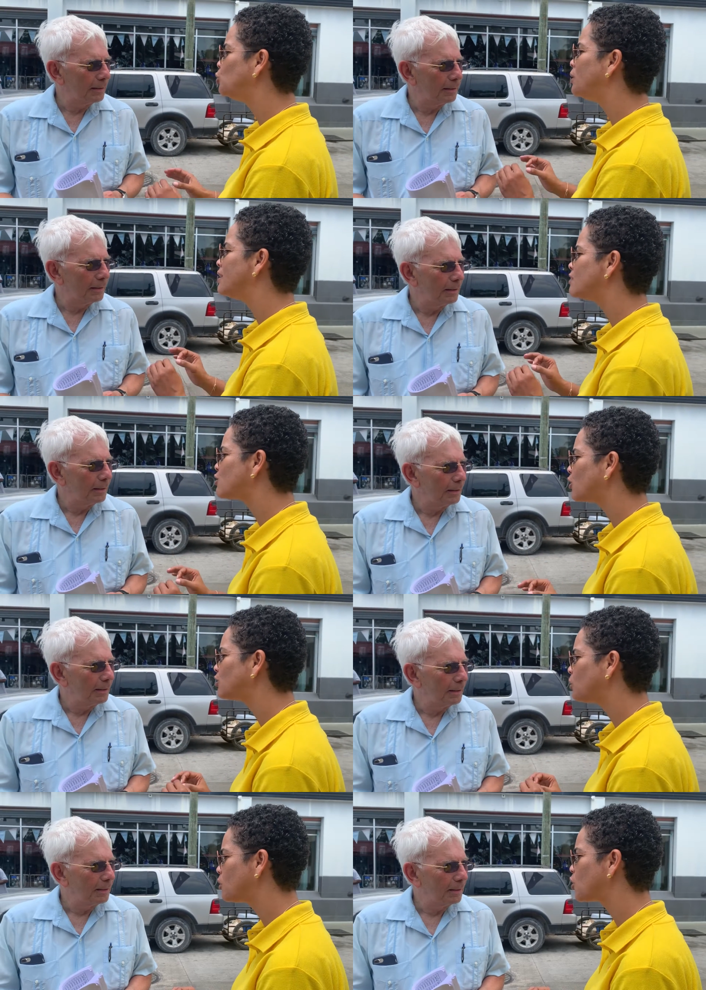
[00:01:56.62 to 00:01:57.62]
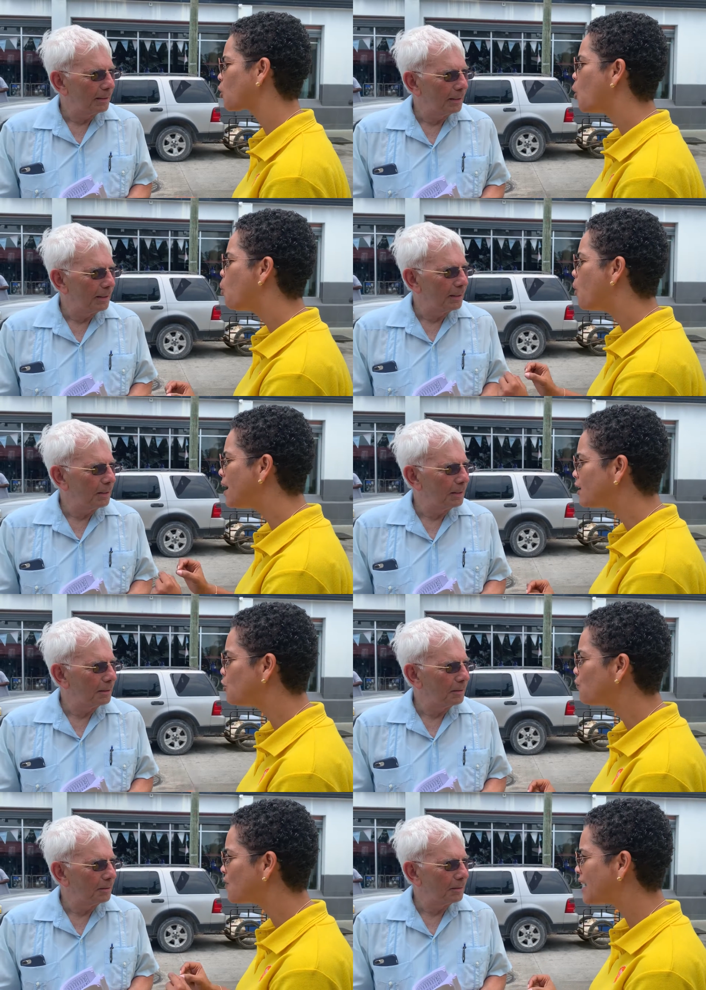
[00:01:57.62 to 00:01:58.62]
Speaker 1: doing this sort of work why did
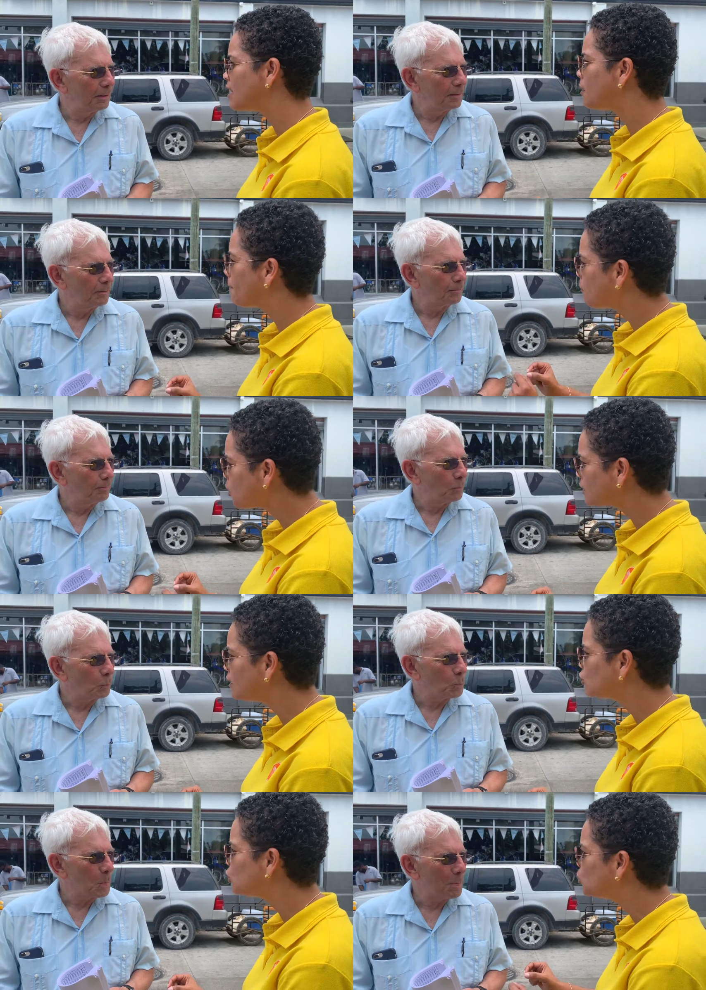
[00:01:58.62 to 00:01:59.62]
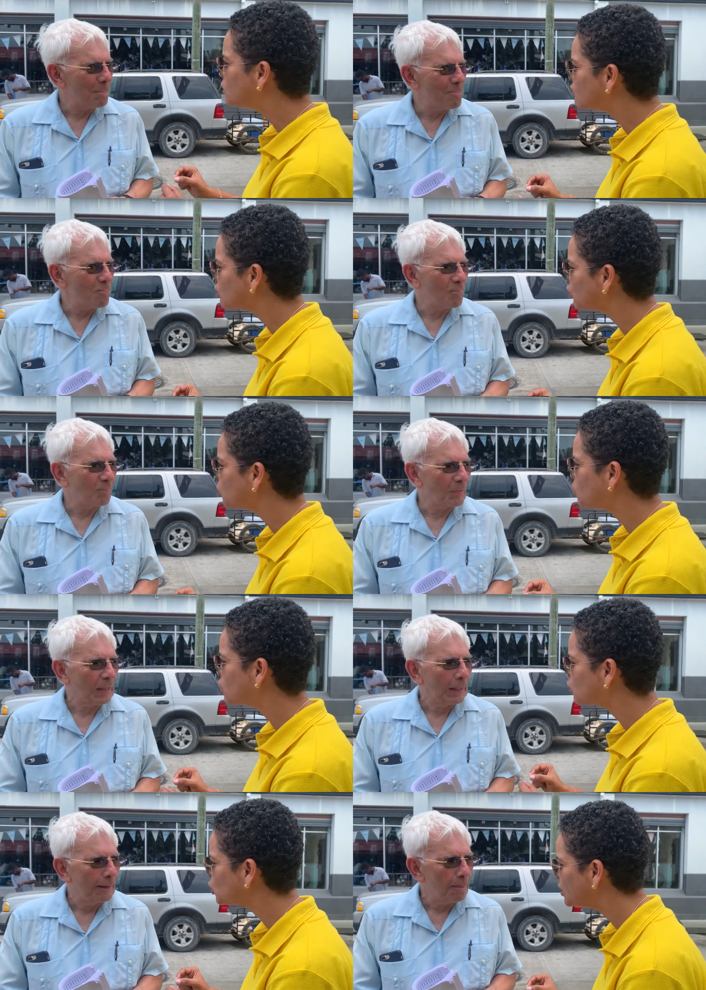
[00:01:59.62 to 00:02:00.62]
you find it important to do this sort of work
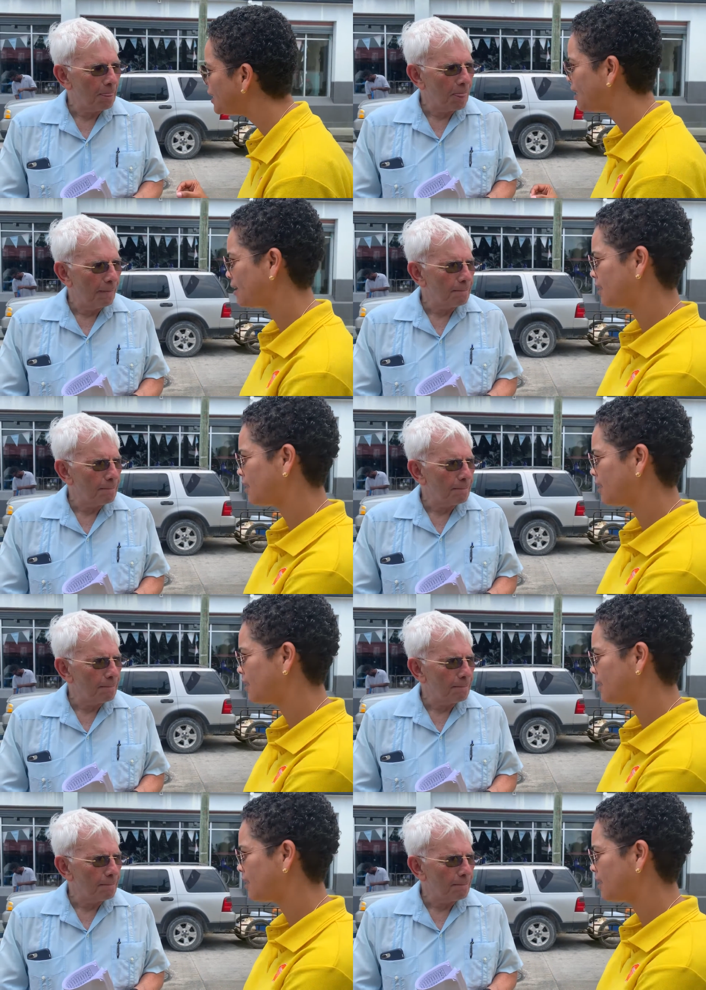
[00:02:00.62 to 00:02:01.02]
today